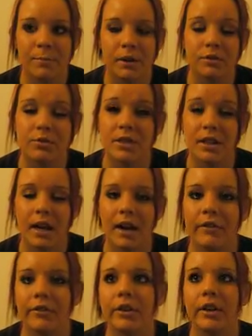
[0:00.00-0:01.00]
but losing
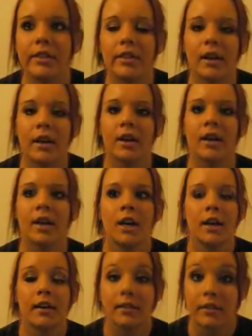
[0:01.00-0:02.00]
everything
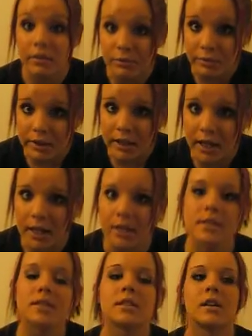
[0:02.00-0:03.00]
in 3 days